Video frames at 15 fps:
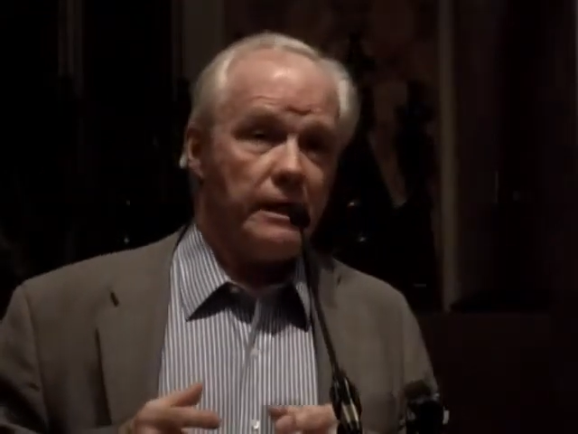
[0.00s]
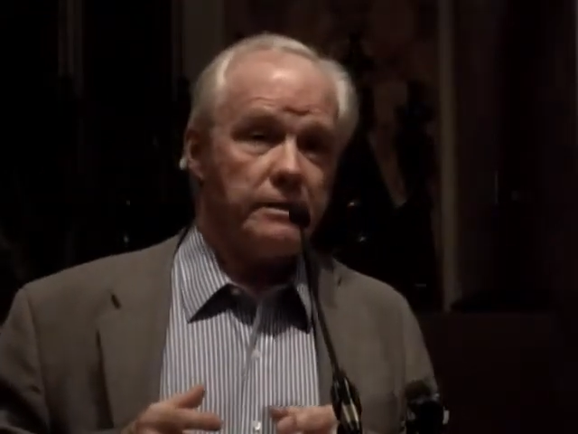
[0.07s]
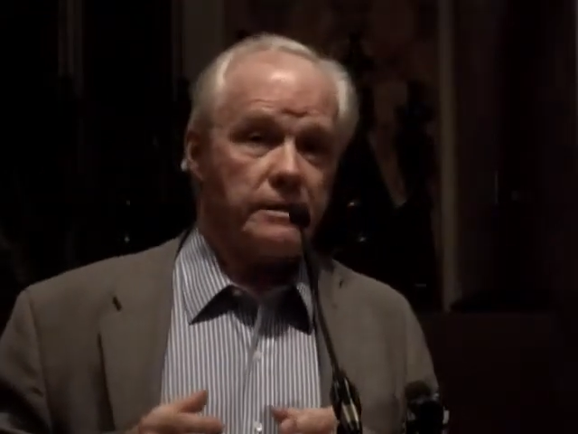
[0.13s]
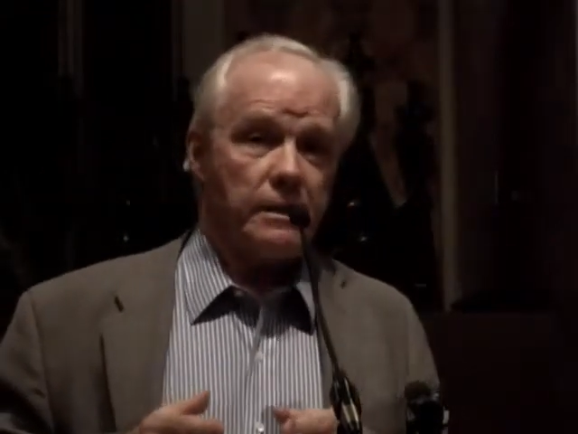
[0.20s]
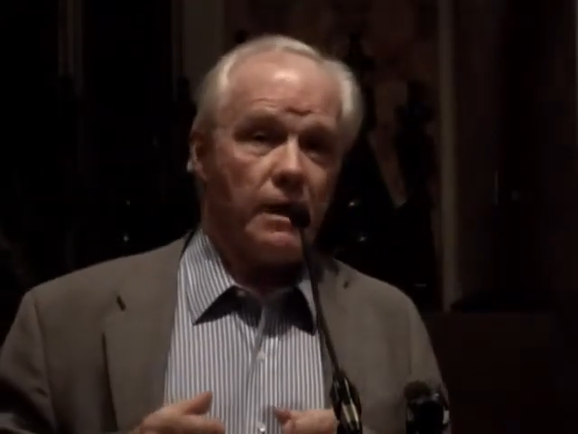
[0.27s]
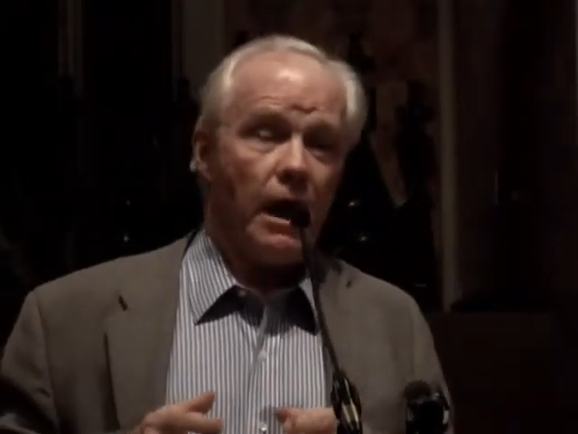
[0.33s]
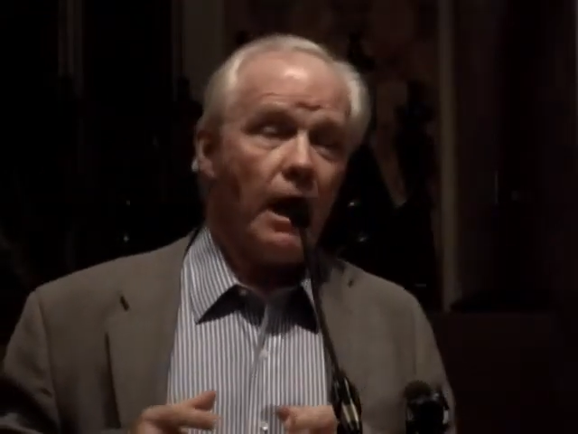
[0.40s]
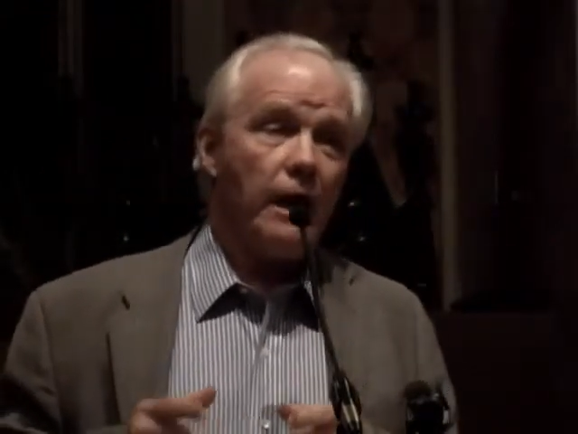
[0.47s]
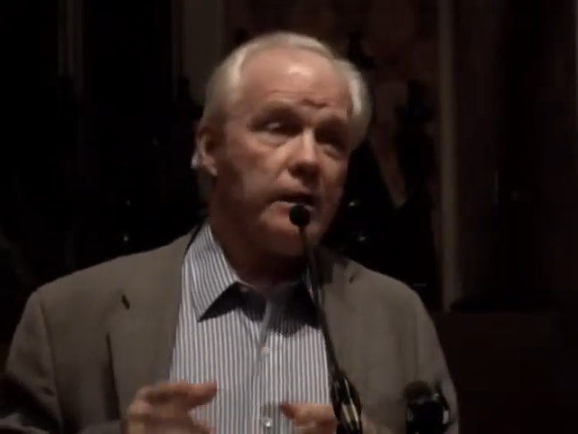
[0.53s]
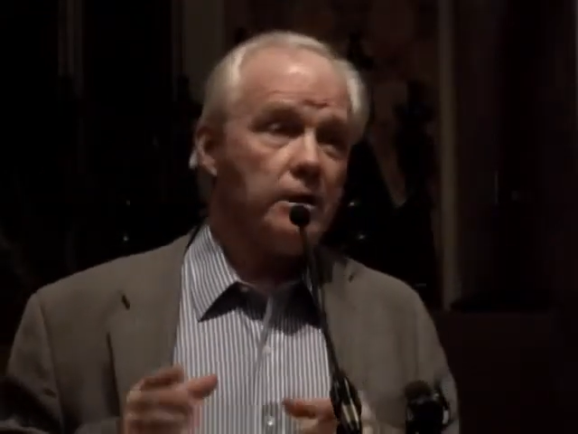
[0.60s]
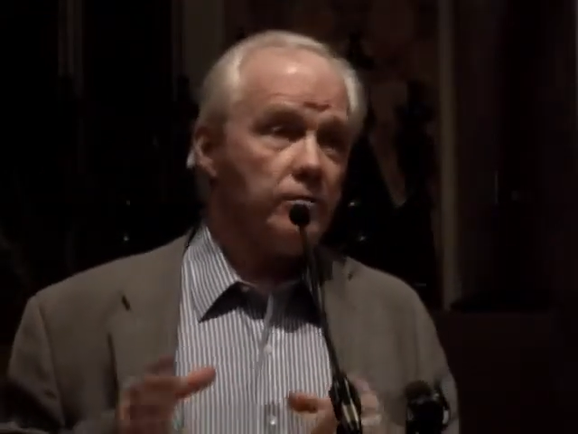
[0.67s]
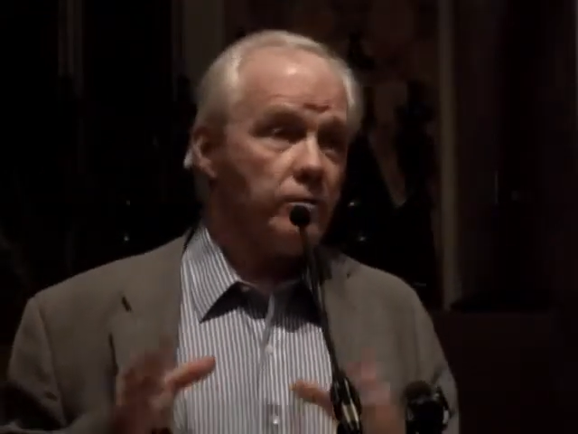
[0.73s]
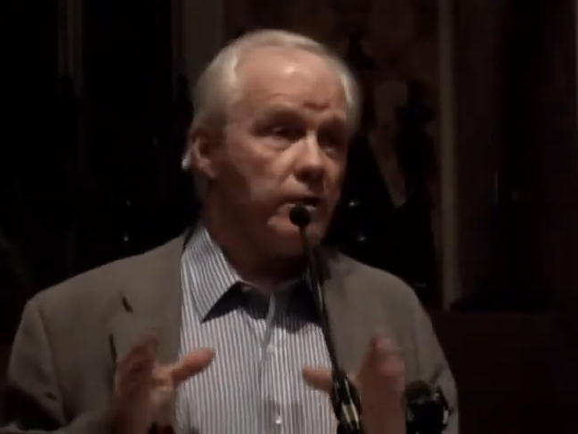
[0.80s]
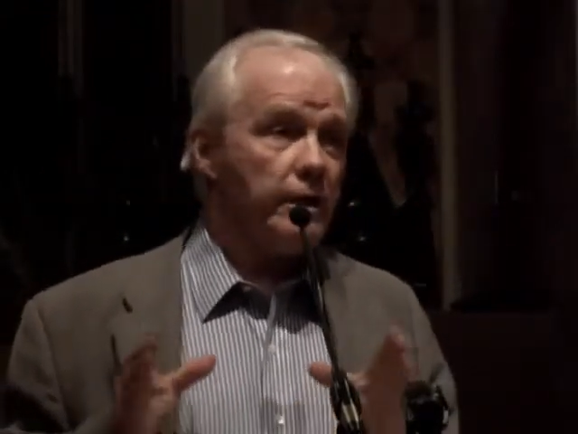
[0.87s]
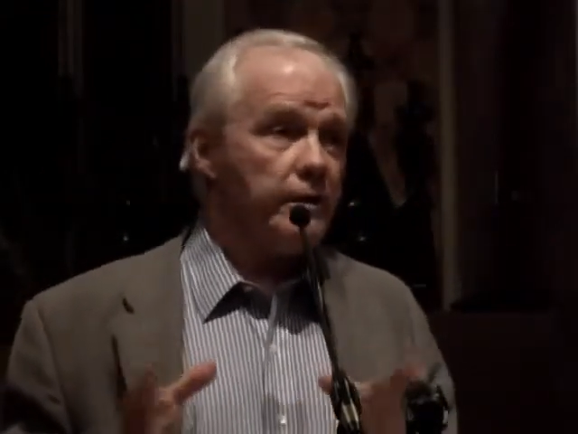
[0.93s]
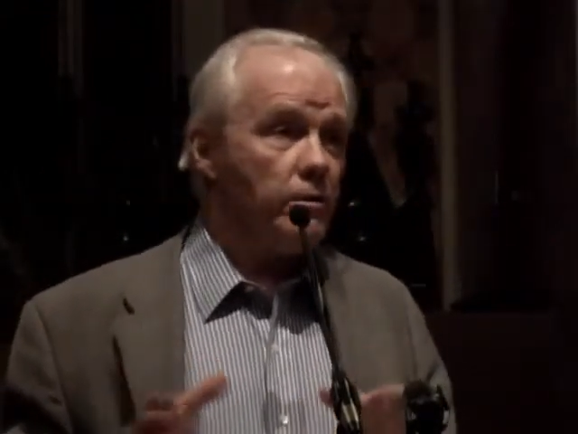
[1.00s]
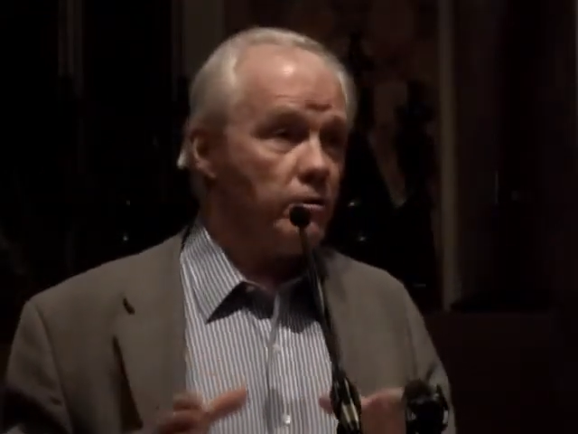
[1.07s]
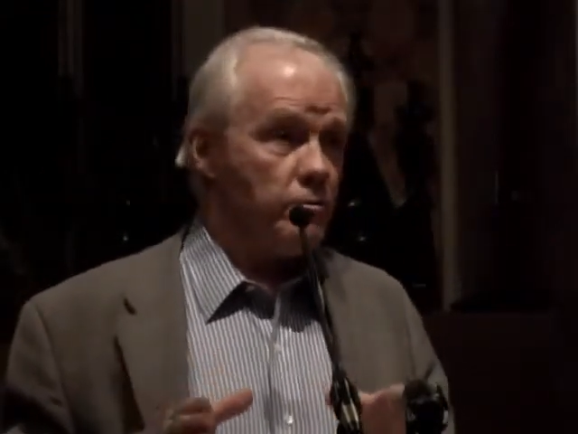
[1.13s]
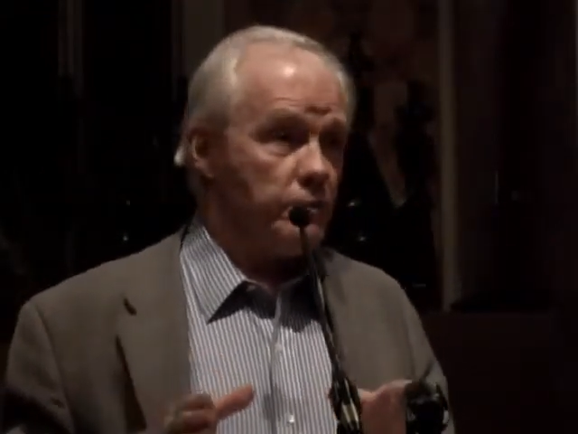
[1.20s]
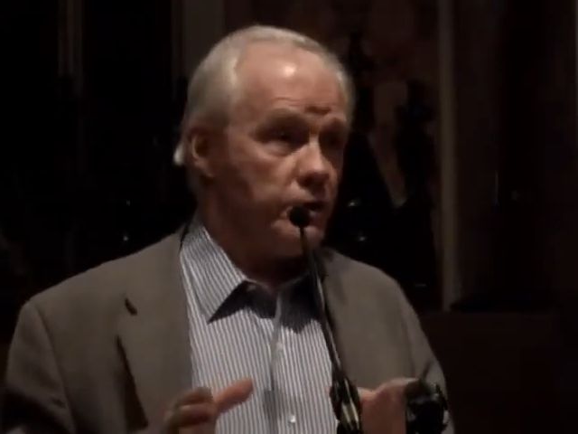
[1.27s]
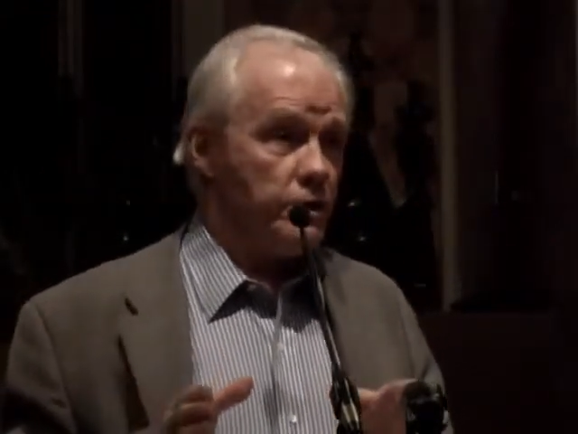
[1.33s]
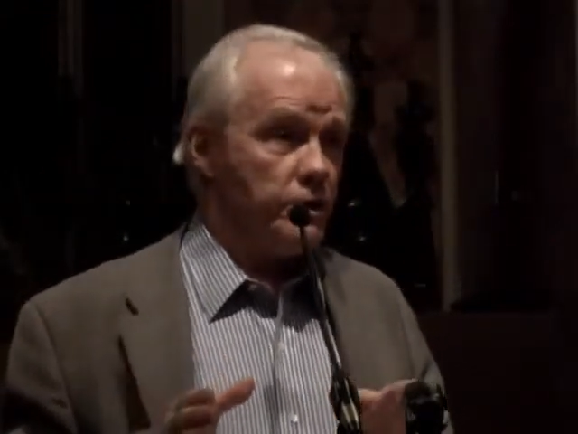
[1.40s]
it's a kind of
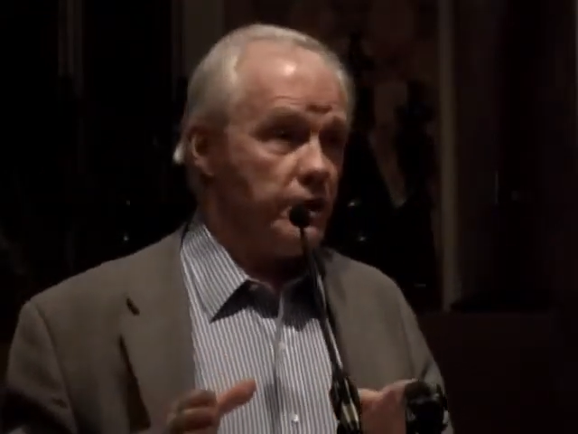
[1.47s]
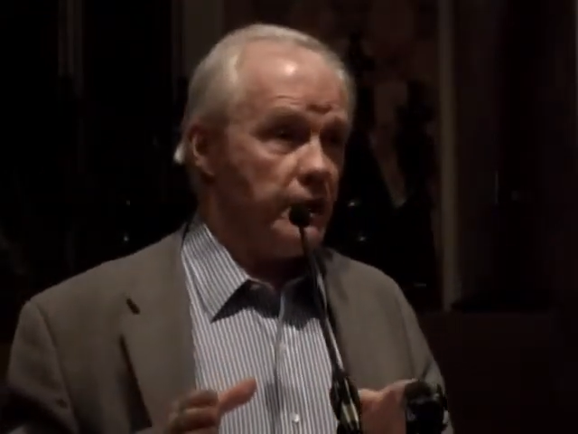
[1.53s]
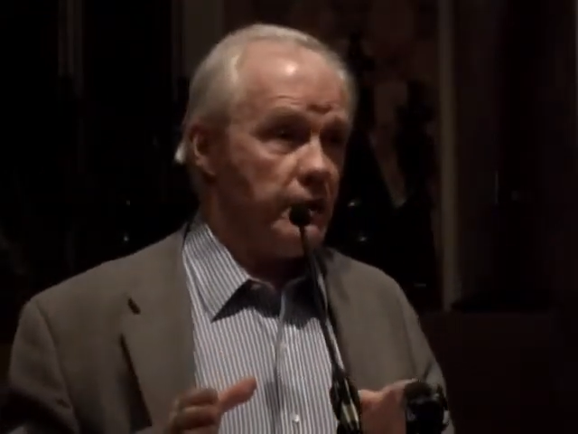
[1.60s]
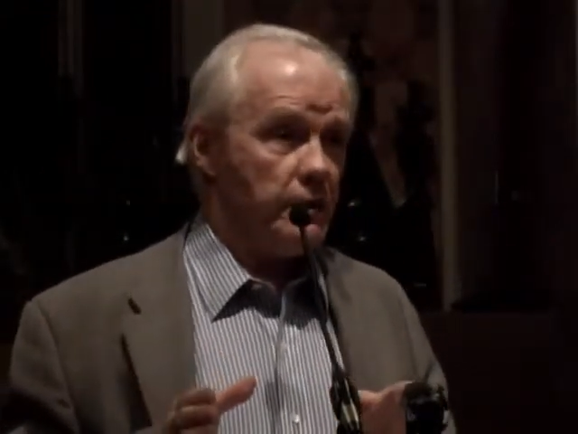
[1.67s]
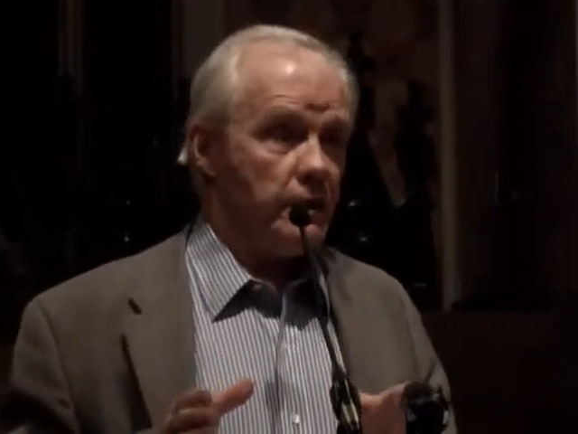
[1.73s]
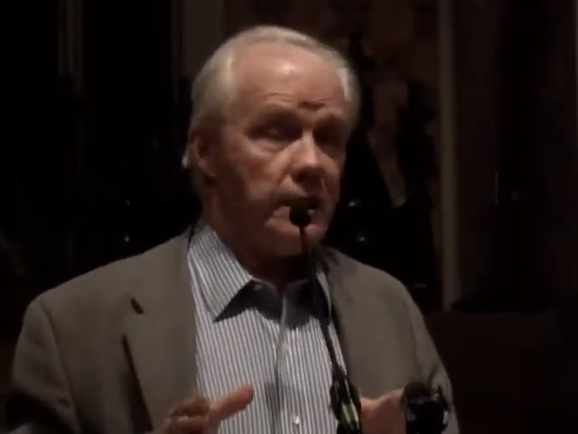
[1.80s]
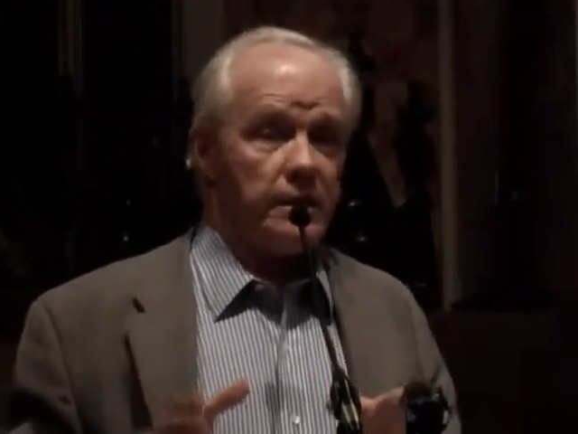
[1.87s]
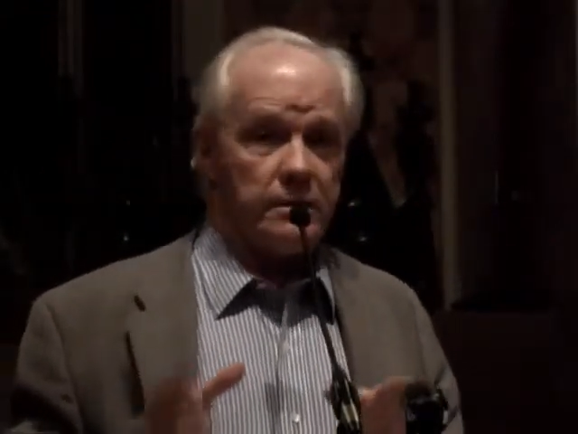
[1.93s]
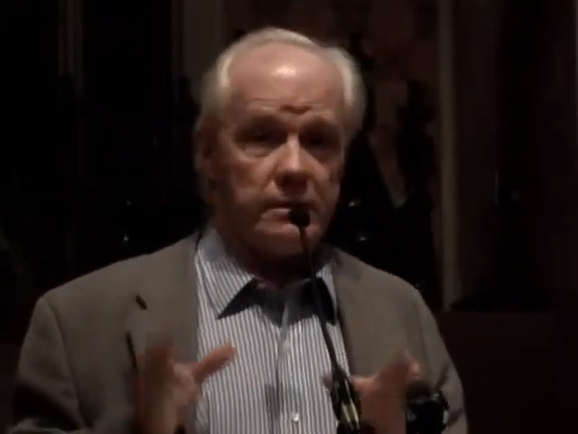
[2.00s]
legal machine.